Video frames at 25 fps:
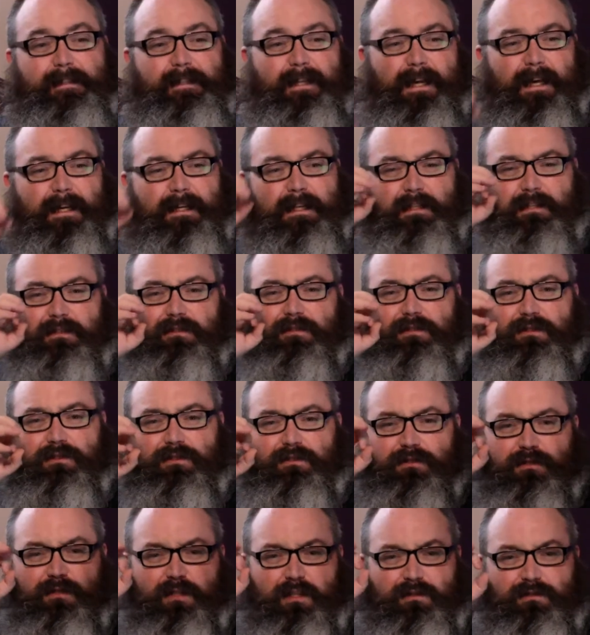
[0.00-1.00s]
And he's
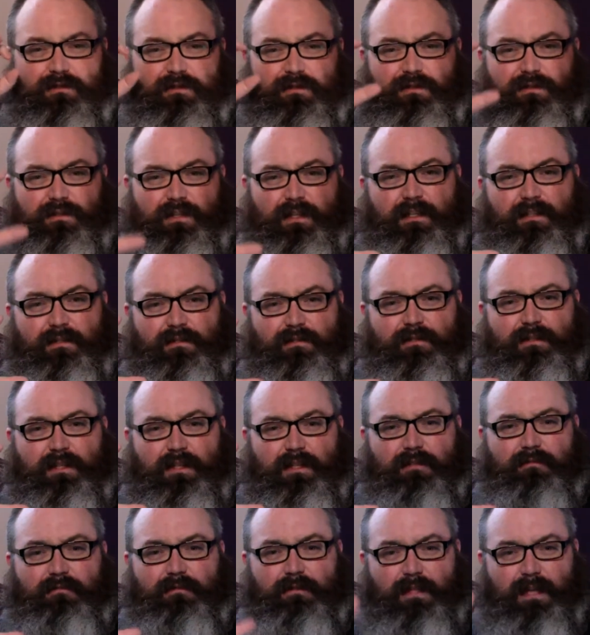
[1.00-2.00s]
just such a scene
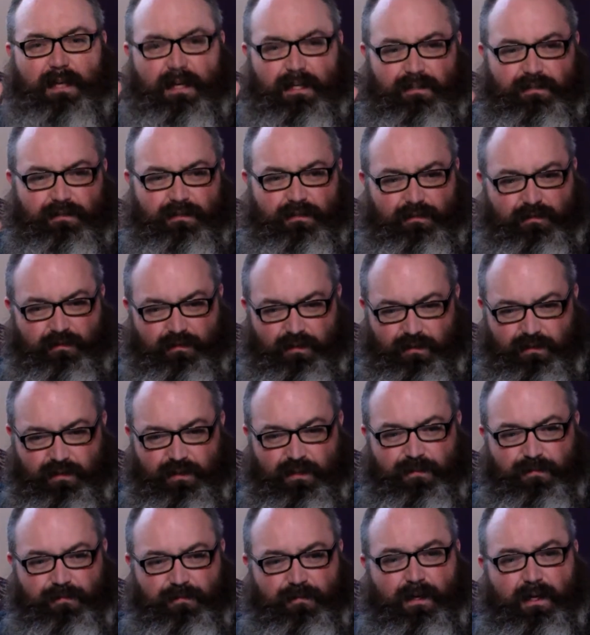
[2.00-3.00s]
stealer in that. It's
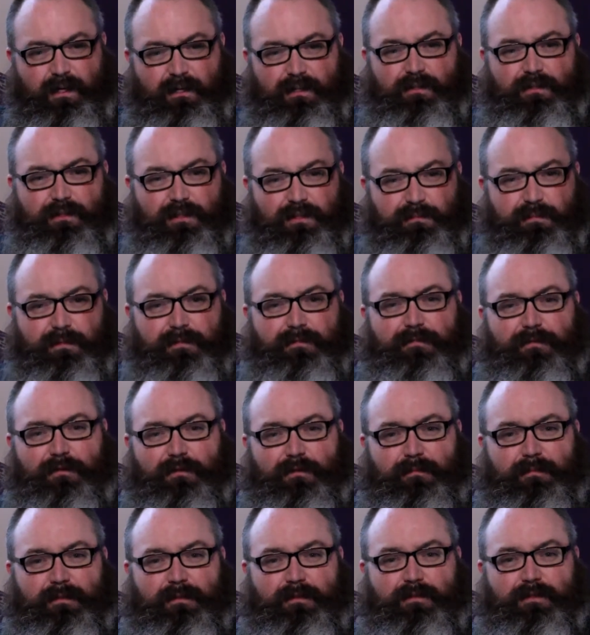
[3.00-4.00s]
his face, his
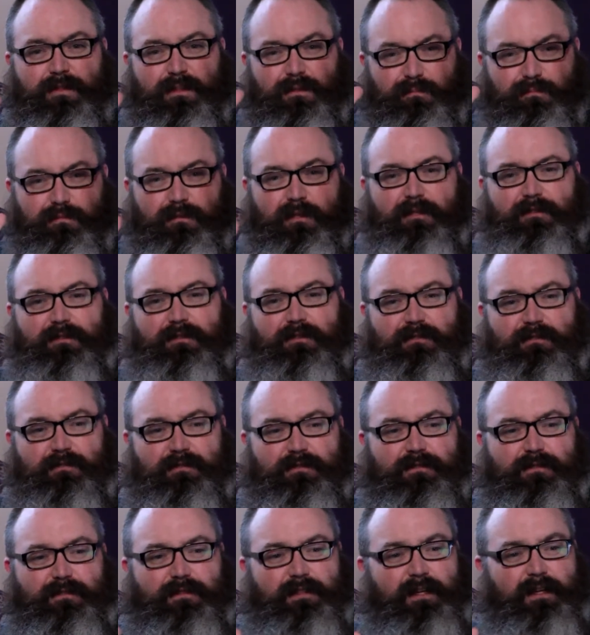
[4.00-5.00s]
performance, his
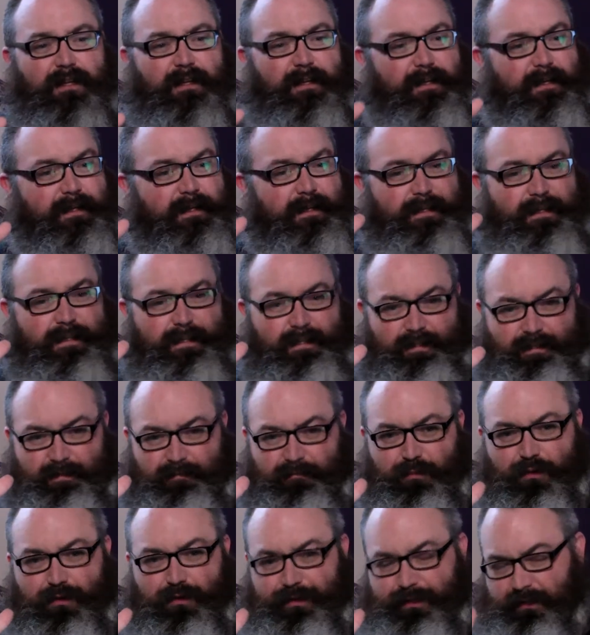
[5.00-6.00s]
presence.
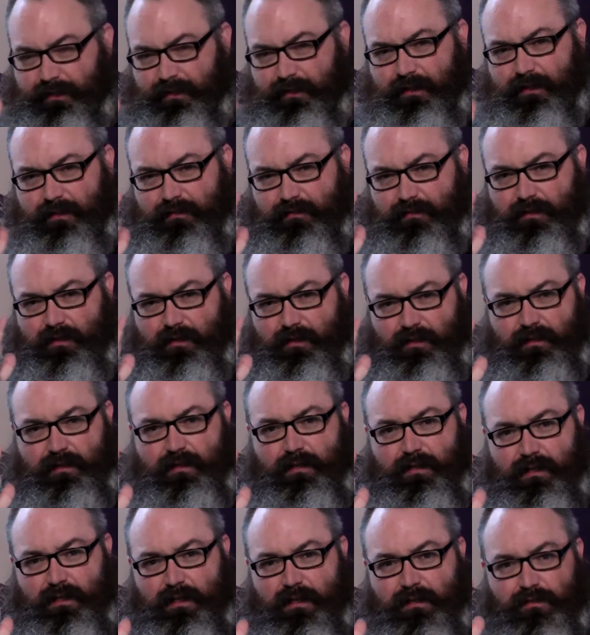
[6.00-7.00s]
Boy, he's
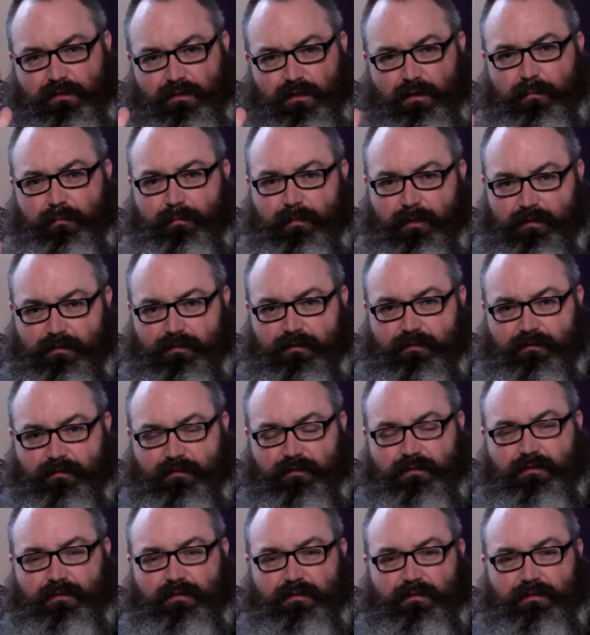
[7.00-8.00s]
got a presence.